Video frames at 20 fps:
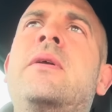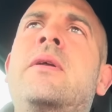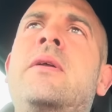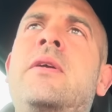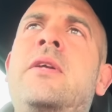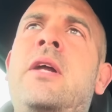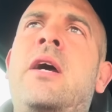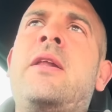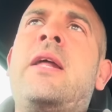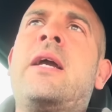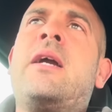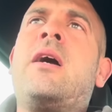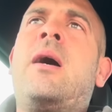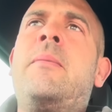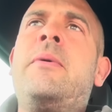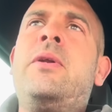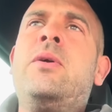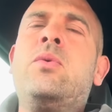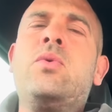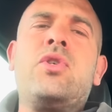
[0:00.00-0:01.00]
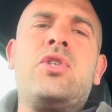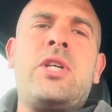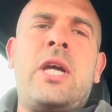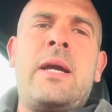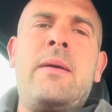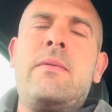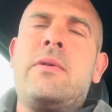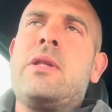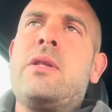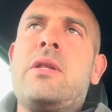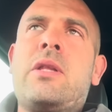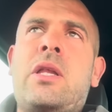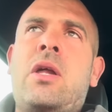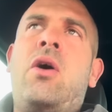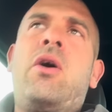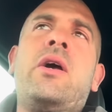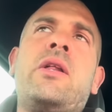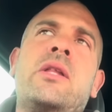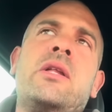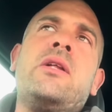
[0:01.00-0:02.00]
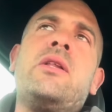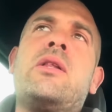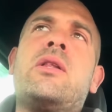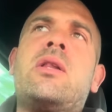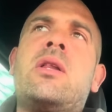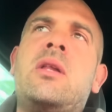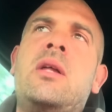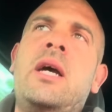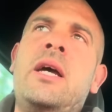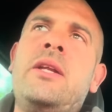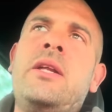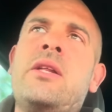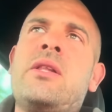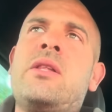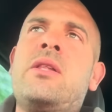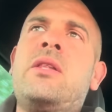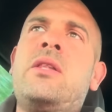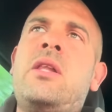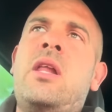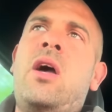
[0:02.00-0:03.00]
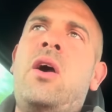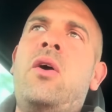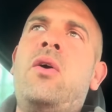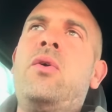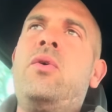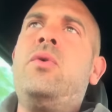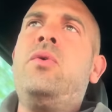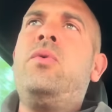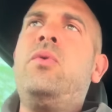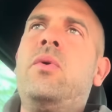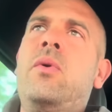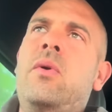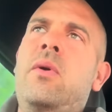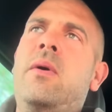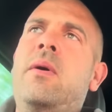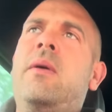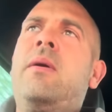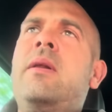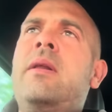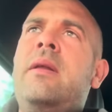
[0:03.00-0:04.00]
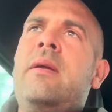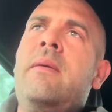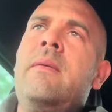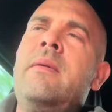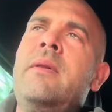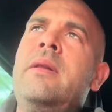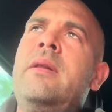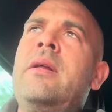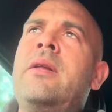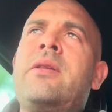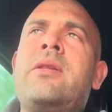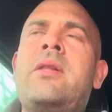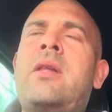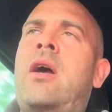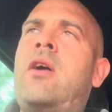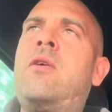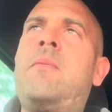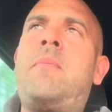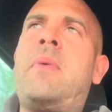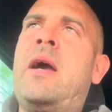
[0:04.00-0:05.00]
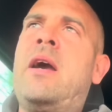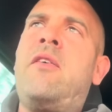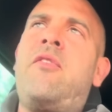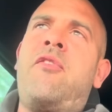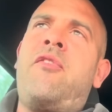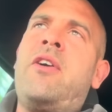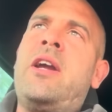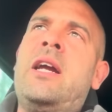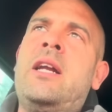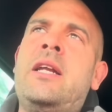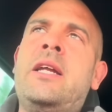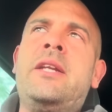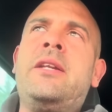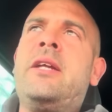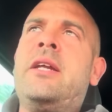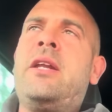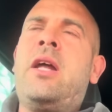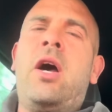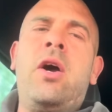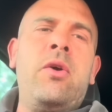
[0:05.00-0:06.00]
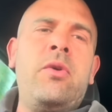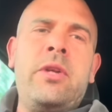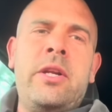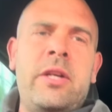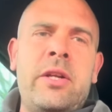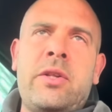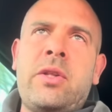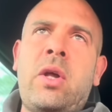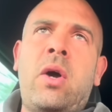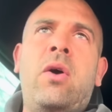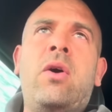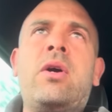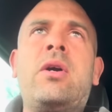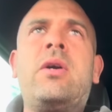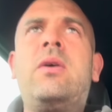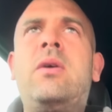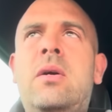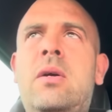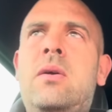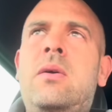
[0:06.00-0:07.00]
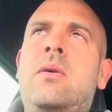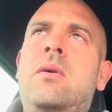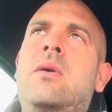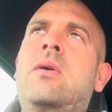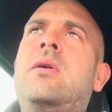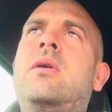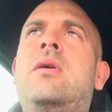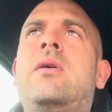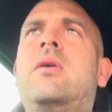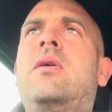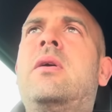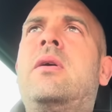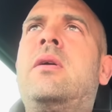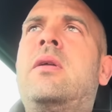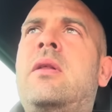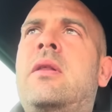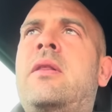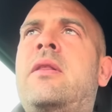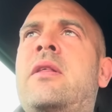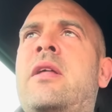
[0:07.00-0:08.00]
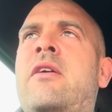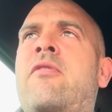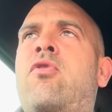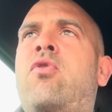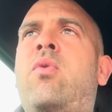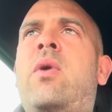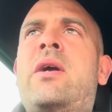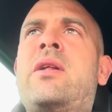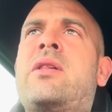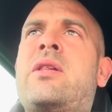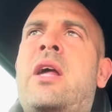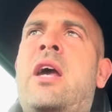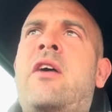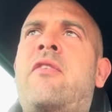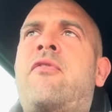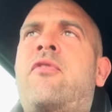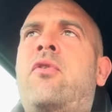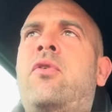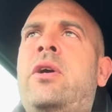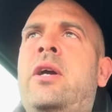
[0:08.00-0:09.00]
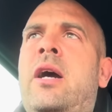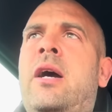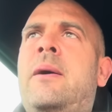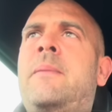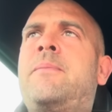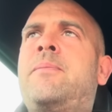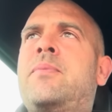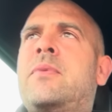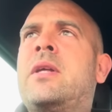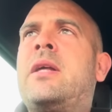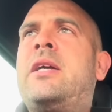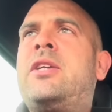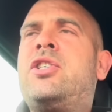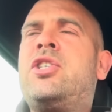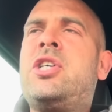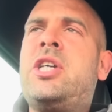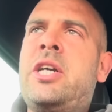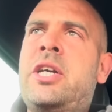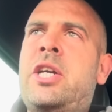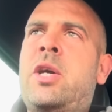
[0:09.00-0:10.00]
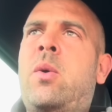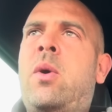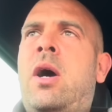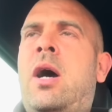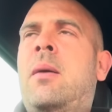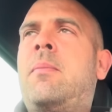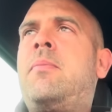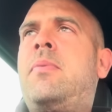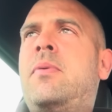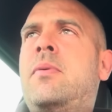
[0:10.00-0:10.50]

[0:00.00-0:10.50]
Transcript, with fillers: You know, they come in all shapes and sizes, and there's no better feeling than owning a dog. They're always there for you. They cheer you up.